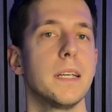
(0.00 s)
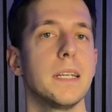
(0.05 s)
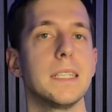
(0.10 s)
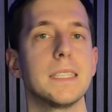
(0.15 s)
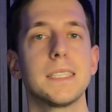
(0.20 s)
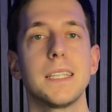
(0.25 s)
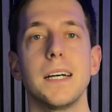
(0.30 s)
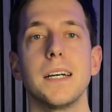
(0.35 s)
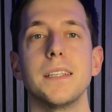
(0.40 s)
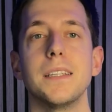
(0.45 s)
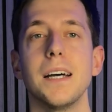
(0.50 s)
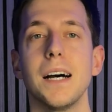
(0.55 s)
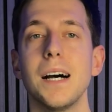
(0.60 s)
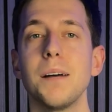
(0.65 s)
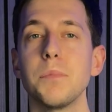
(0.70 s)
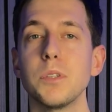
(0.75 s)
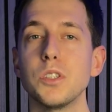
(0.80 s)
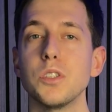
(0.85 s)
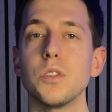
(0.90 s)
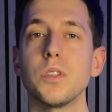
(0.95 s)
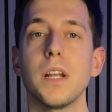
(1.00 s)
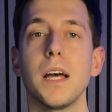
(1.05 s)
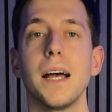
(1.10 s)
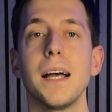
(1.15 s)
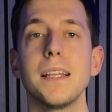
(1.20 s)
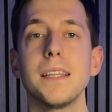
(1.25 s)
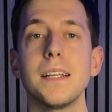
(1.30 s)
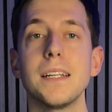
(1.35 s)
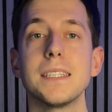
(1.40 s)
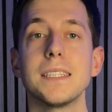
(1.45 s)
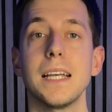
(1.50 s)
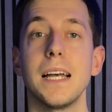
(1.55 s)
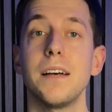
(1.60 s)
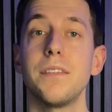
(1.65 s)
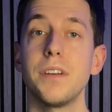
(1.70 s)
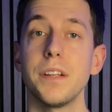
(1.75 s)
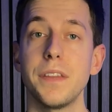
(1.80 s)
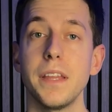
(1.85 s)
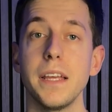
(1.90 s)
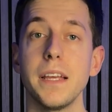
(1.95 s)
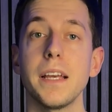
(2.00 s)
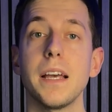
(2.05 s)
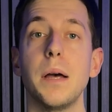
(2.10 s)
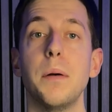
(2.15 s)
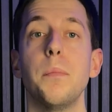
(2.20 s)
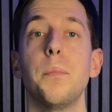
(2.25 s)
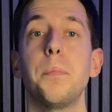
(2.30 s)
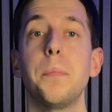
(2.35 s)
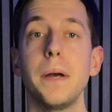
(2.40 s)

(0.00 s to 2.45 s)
Instead, Amazon handles everything and